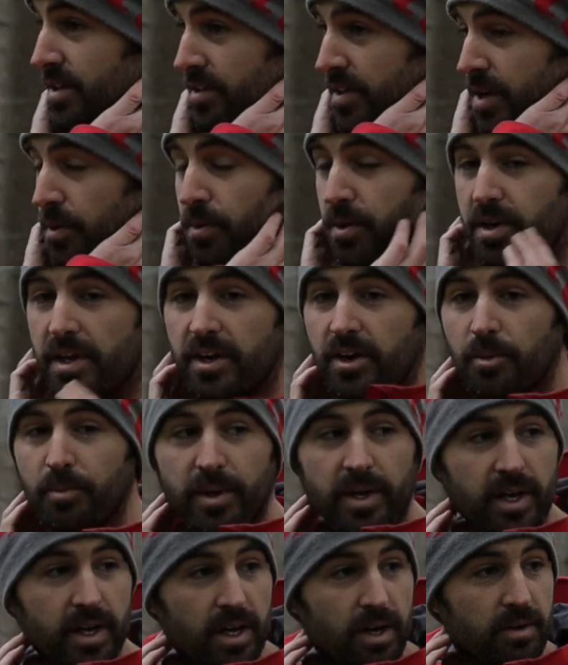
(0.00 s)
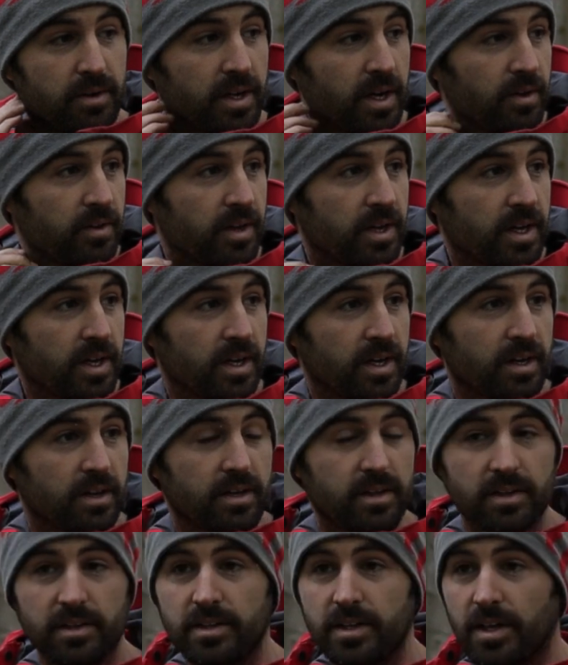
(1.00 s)
they weren't here a minute ago. Now they're here.
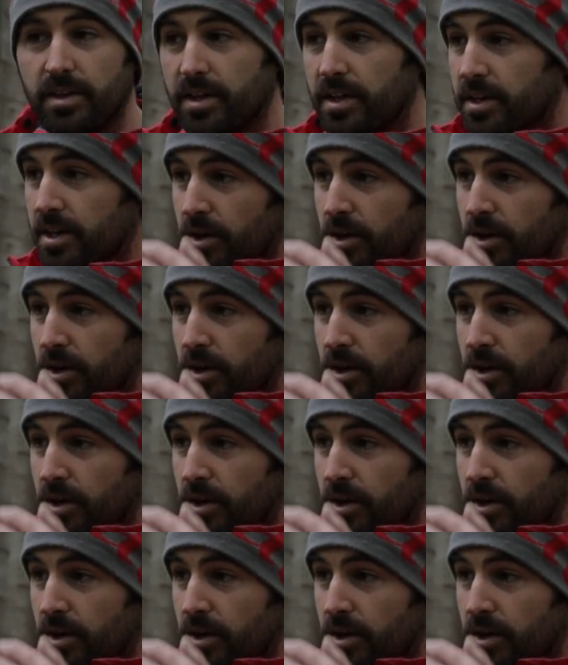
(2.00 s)
Now they